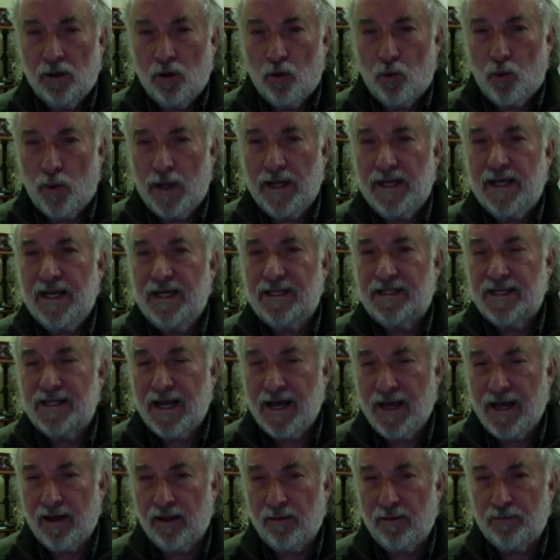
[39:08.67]
We need to
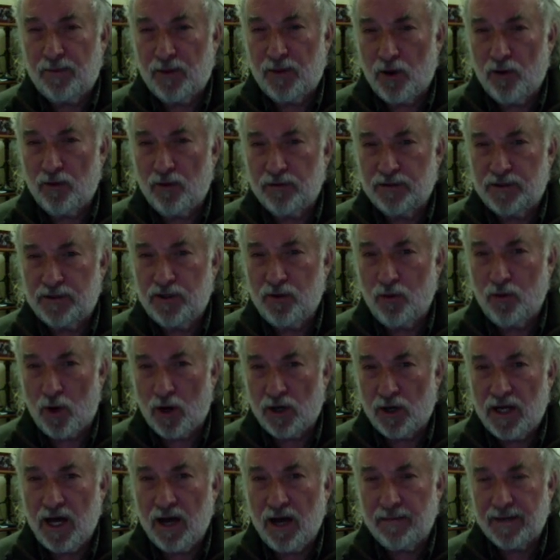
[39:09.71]
help those who
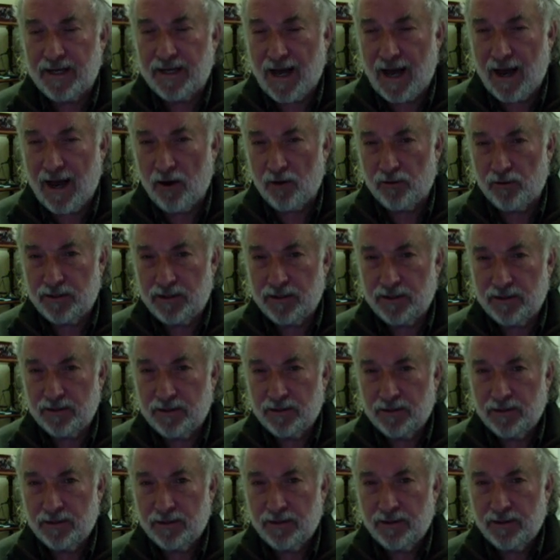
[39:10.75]
are coming out
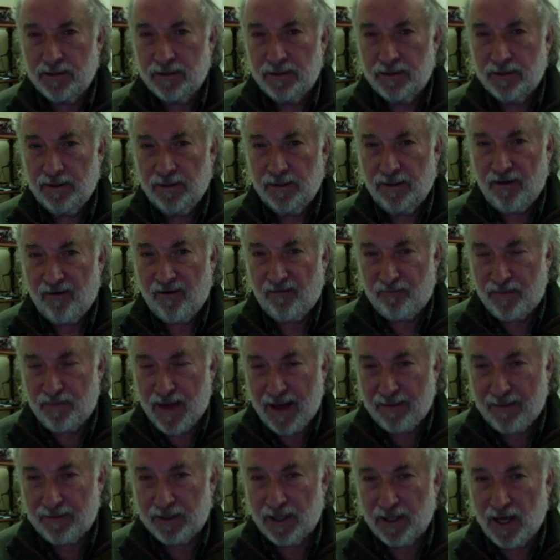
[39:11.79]
of
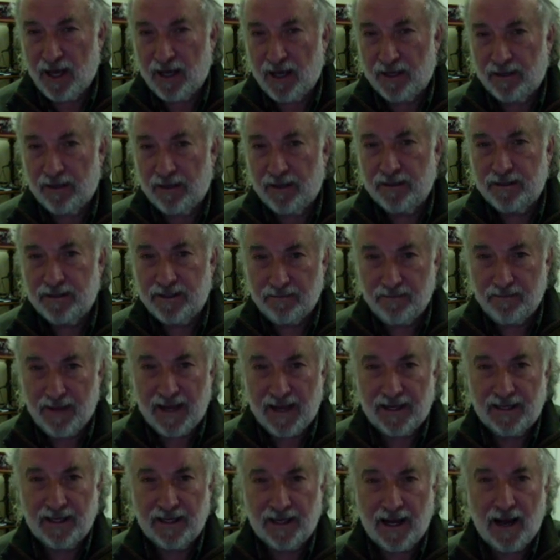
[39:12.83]
Babylon to
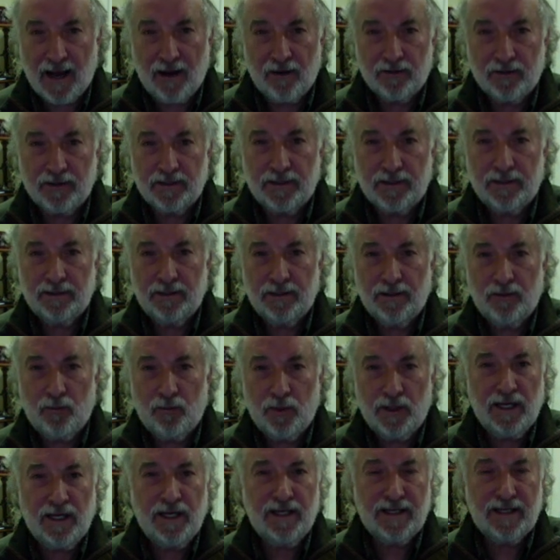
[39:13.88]
make it out.
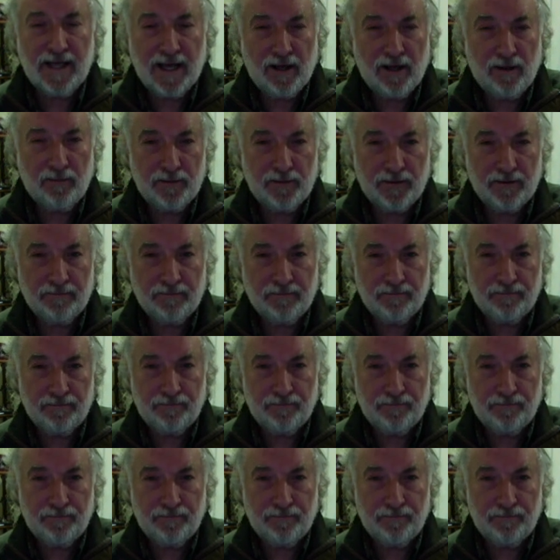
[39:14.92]
We need to help them.